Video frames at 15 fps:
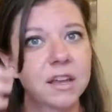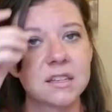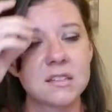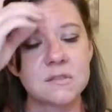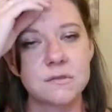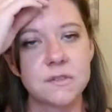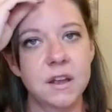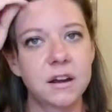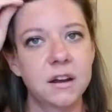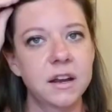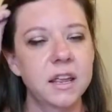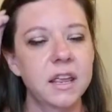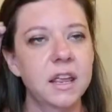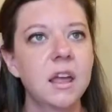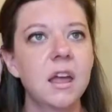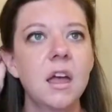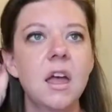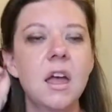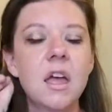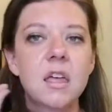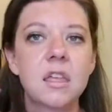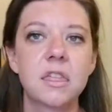It's very
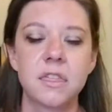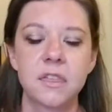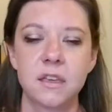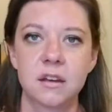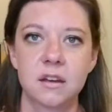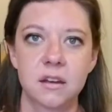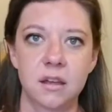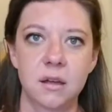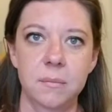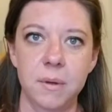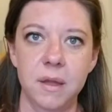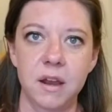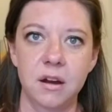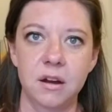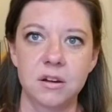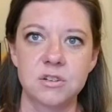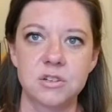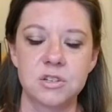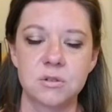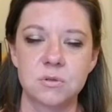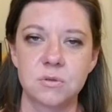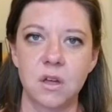thin compared
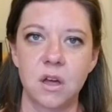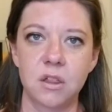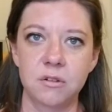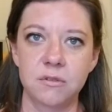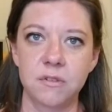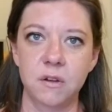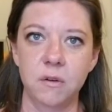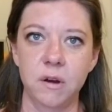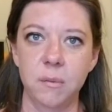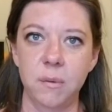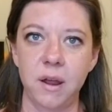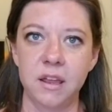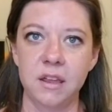to the other fingering weight